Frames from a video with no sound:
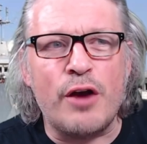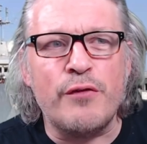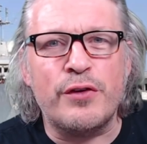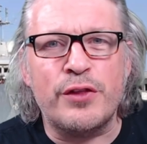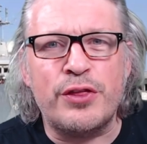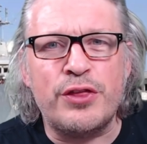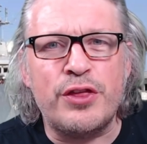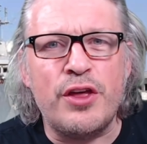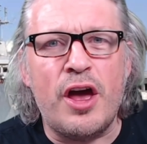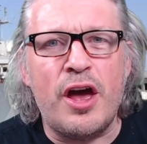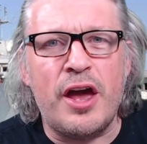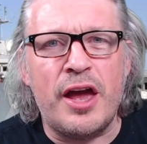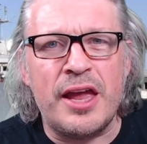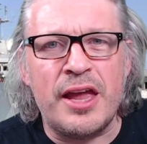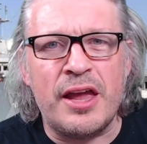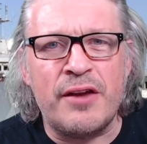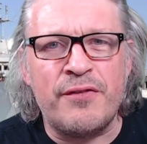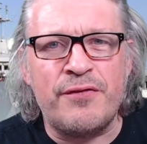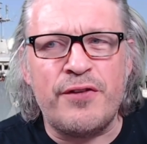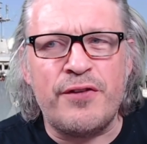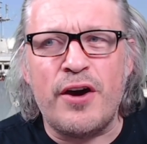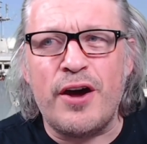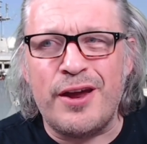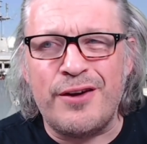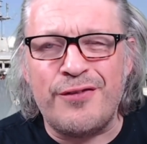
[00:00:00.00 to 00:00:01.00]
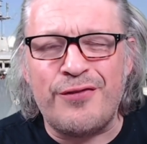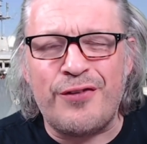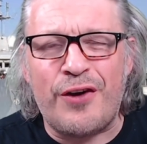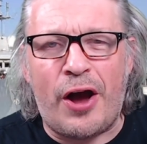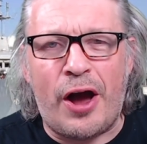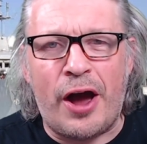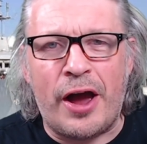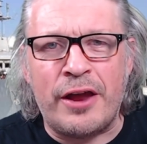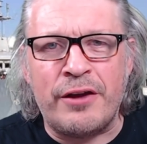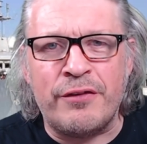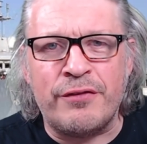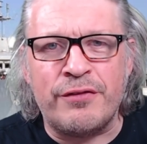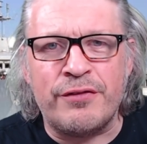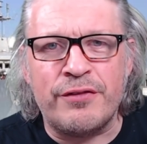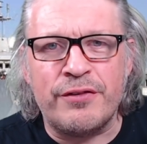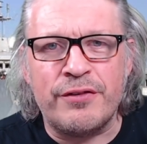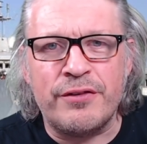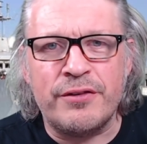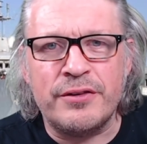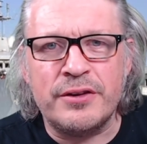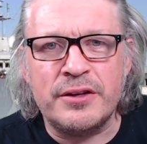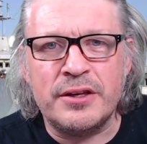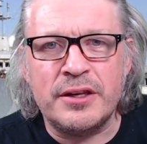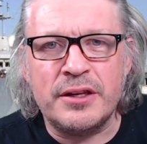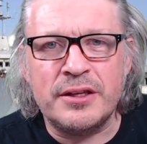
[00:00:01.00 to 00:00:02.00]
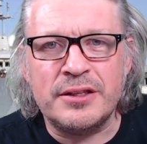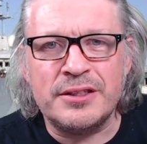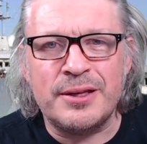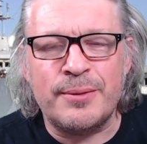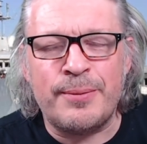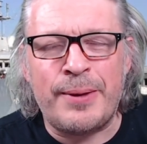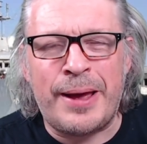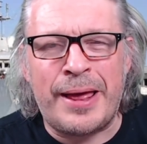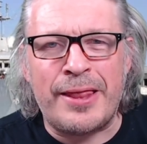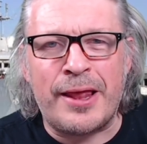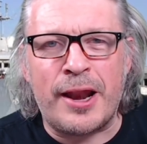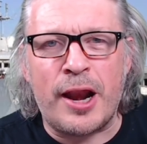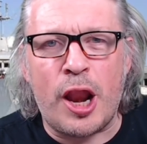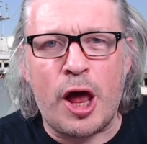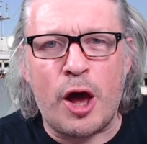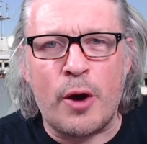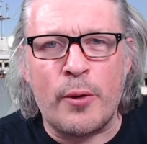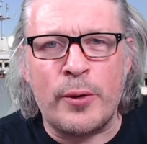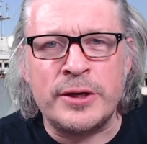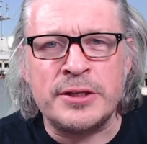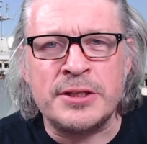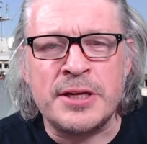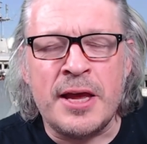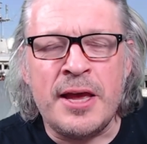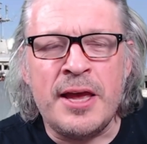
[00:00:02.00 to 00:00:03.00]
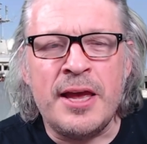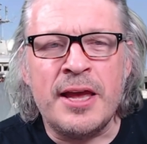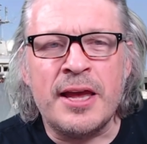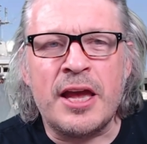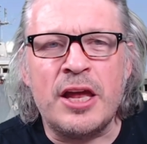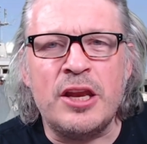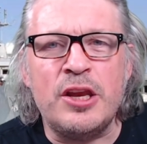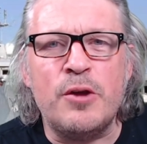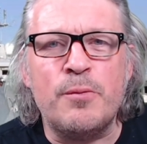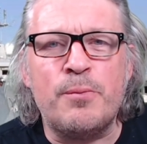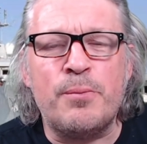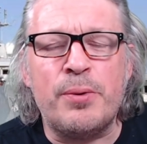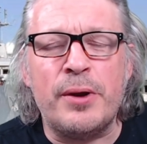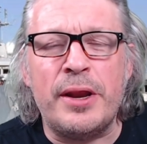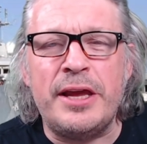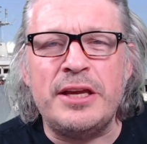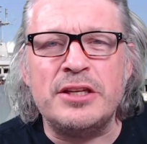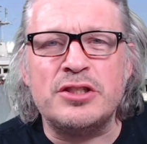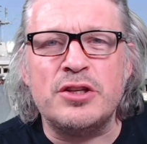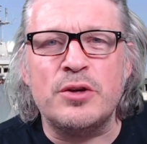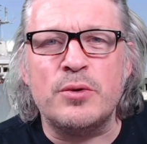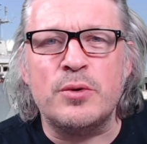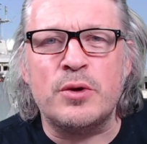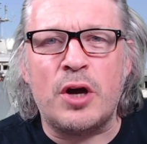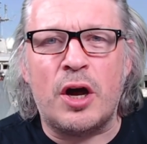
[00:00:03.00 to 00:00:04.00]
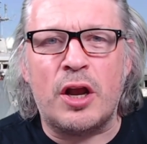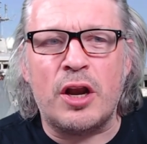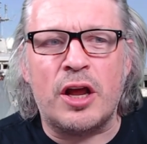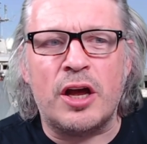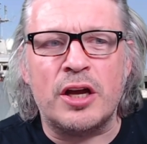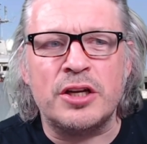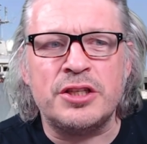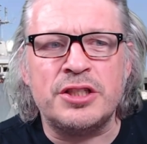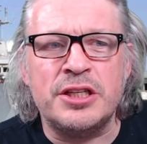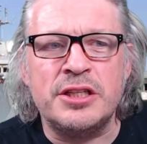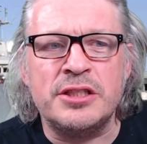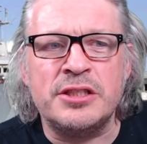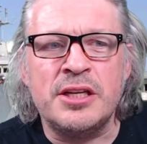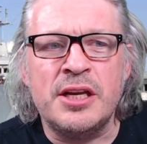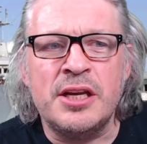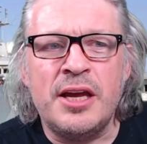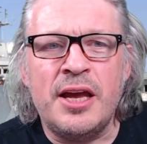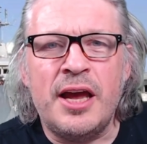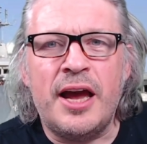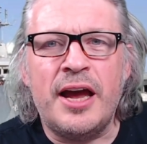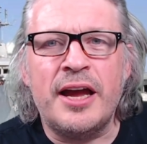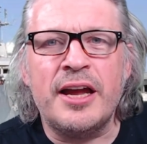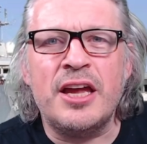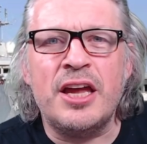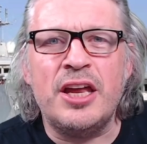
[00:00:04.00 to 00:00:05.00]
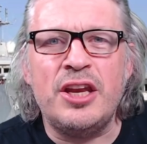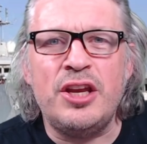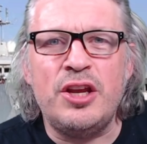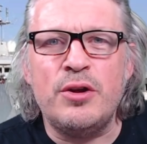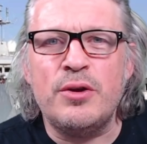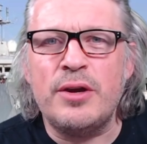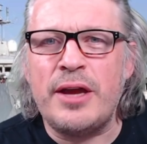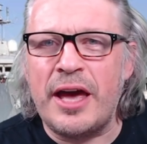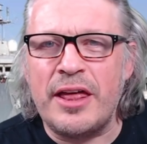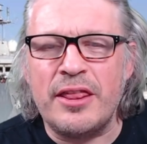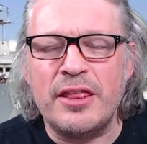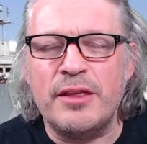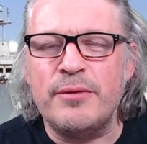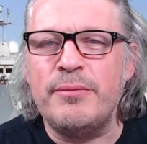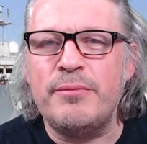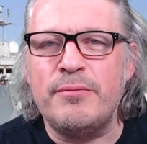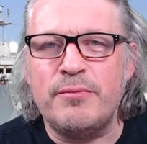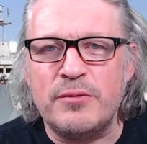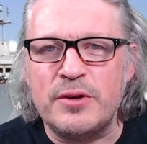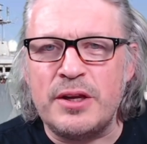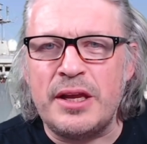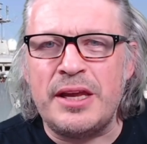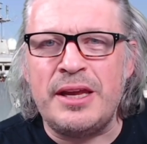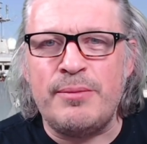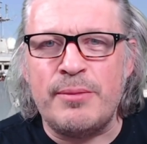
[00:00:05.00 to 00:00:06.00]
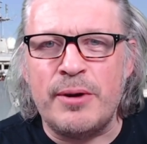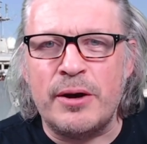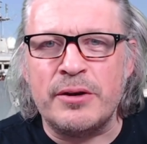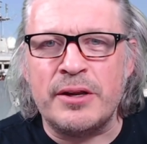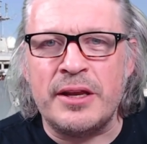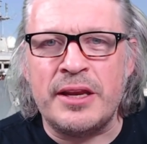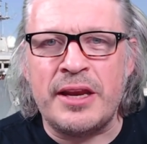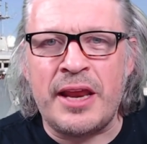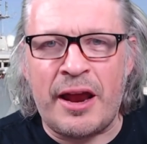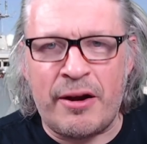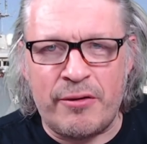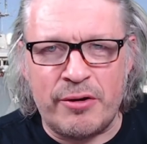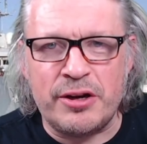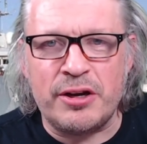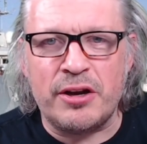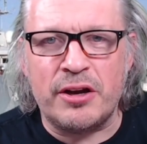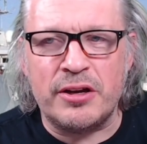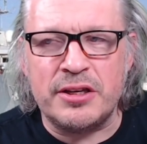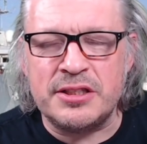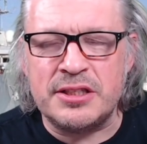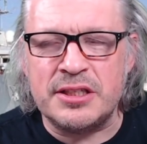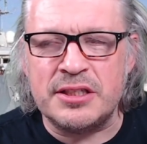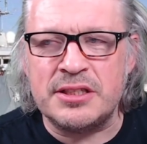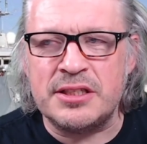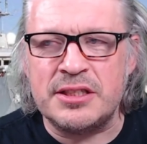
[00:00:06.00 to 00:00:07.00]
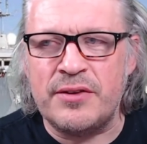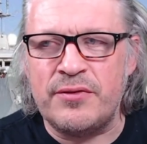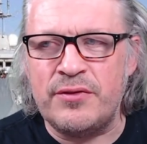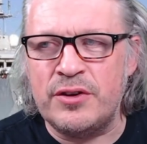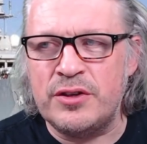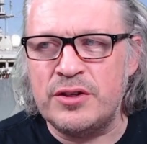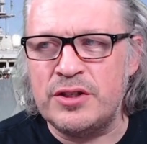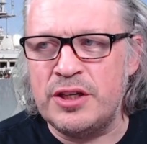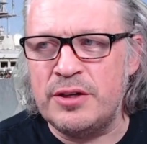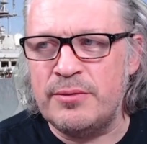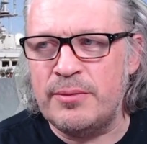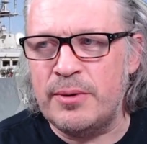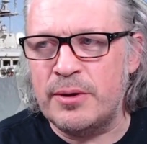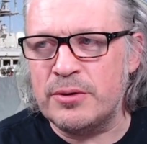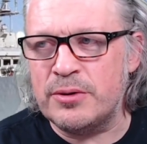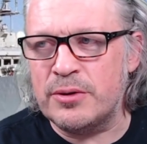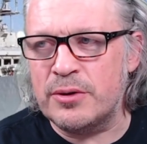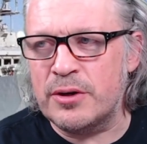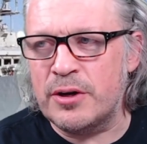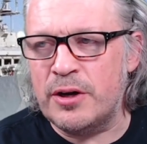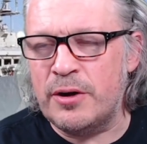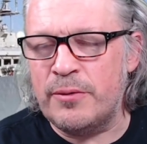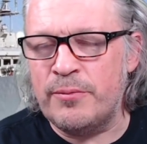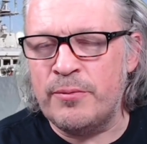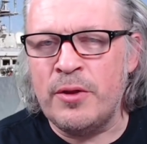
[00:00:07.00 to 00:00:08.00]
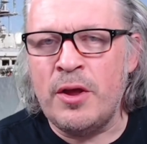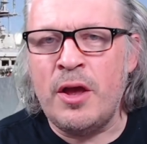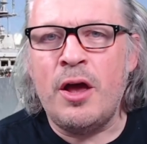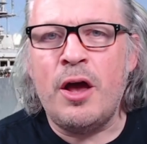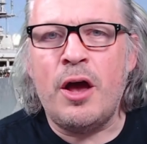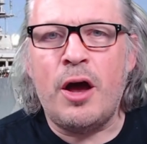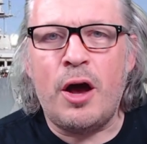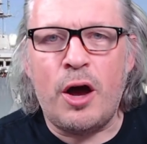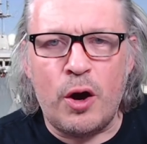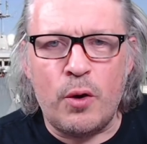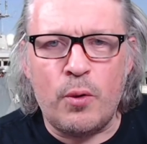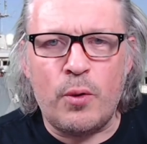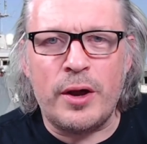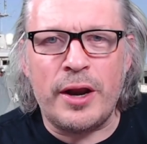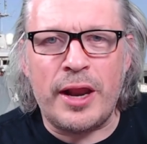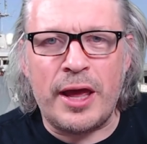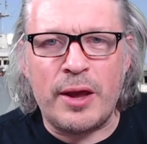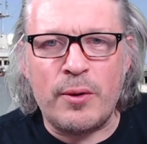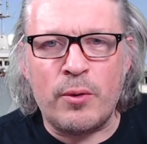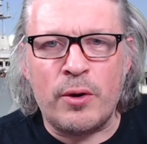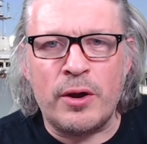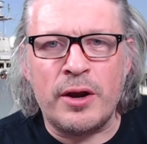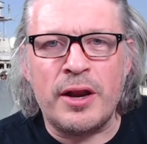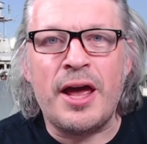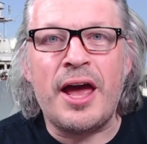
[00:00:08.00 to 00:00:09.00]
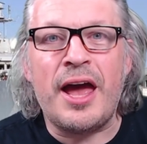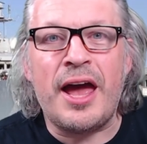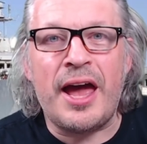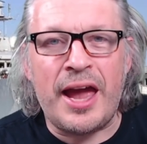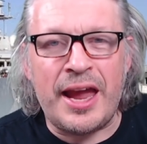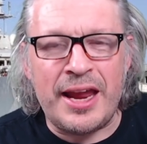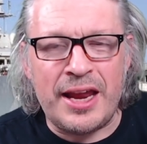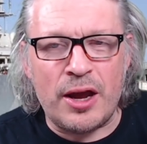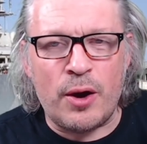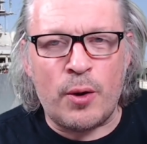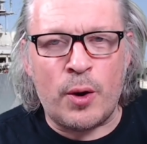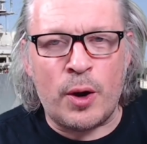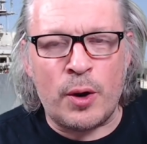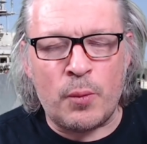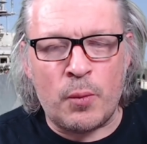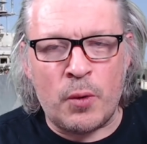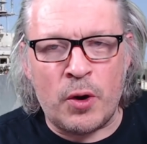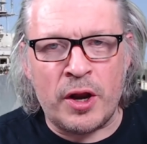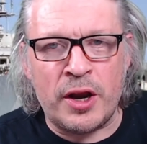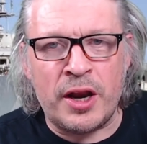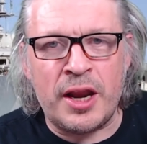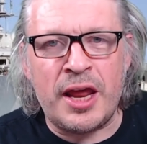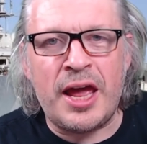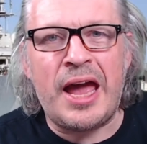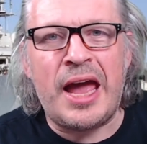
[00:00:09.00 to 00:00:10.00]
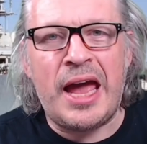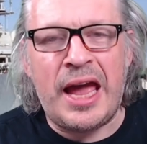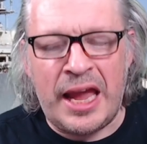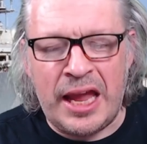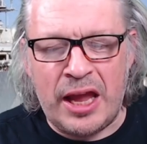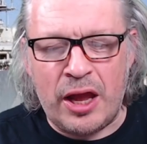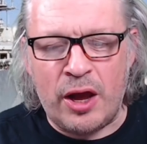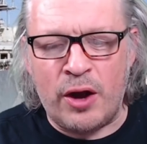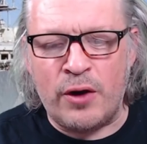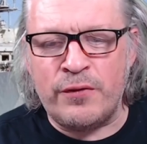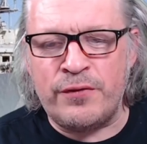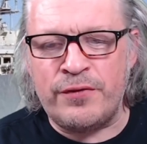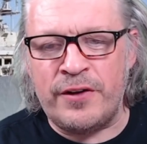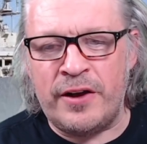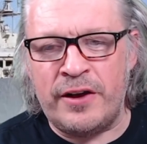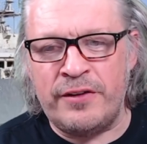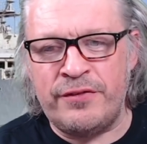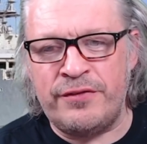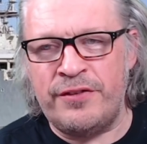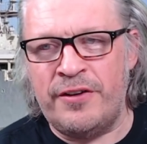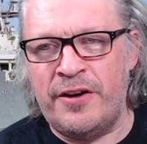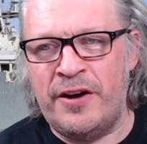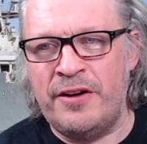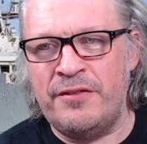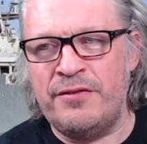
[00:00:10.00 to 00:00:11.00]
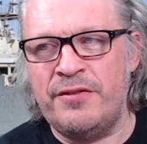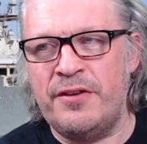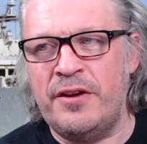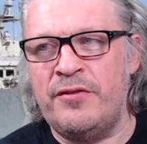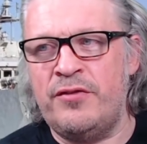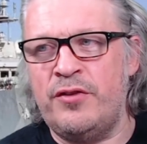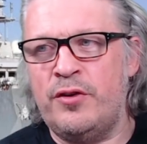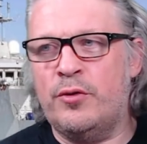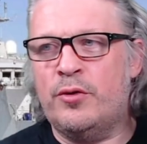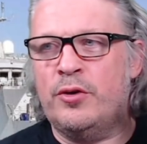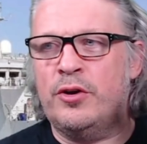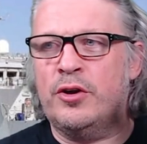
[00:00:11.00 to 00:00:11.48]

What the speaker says: over 30, 35. It's about the lowest. Can you please do collages? And can you get them emailed in herring967@gmail.com. 0181 811 8055 if you